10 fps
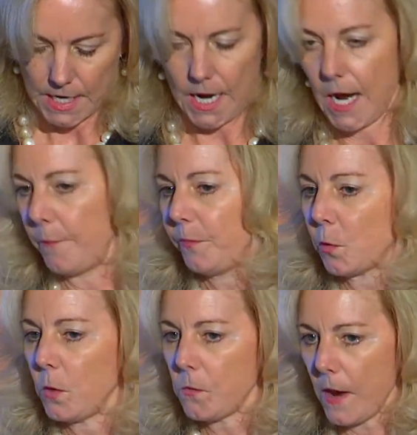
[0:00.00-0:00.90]

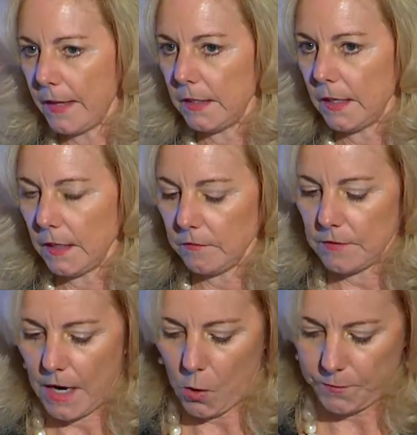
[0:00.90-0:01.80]
We went in,
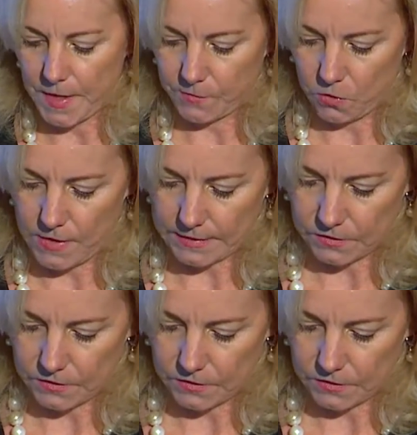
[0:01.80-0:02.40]
helped them correct